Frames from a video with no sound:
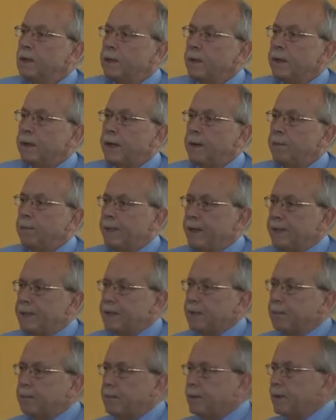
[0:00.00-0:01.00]
that I
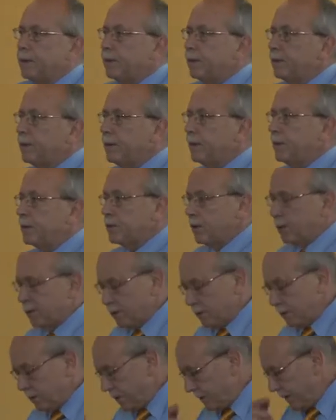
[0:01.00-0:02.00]
met up with
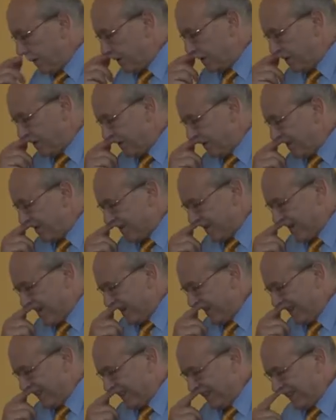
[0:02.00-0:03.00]
Dr. Louise van
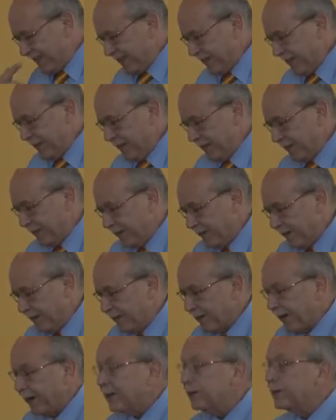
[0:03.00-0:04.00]
Rhyn in the
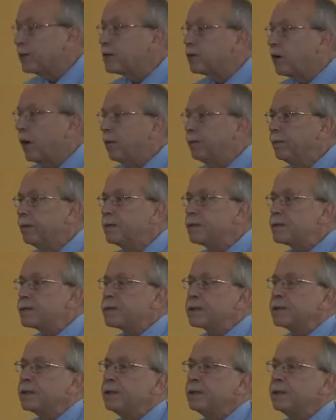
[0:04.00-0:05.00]
rector's
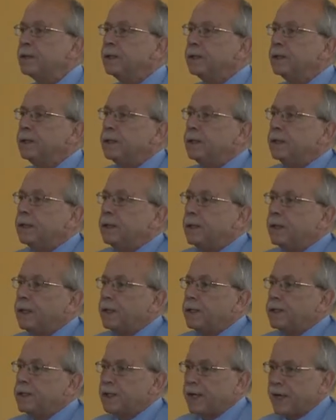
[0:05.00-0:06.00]
office.
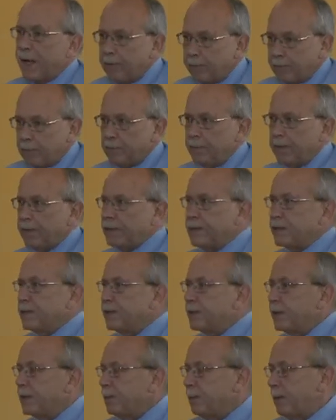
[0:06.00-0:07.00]
And she came to me and she
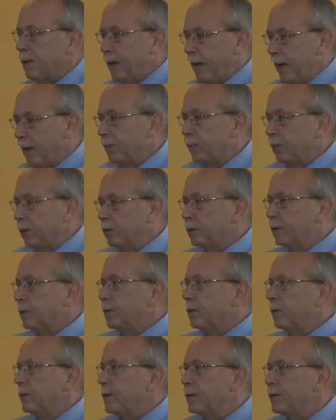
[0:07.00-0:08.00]
said, Well, I'm Dr.
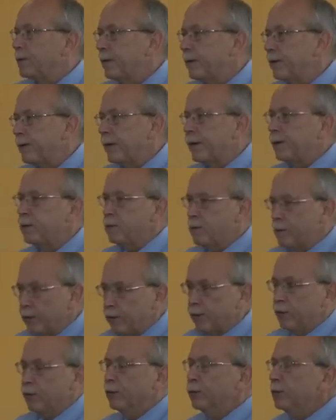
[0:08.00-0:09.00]
Louise van Rhyn, who
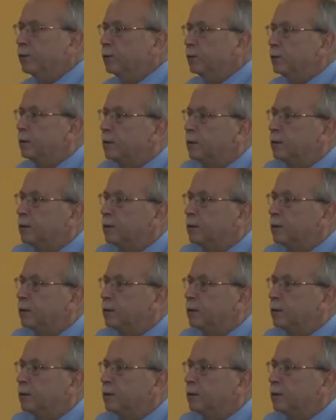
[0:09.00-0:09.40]
are you?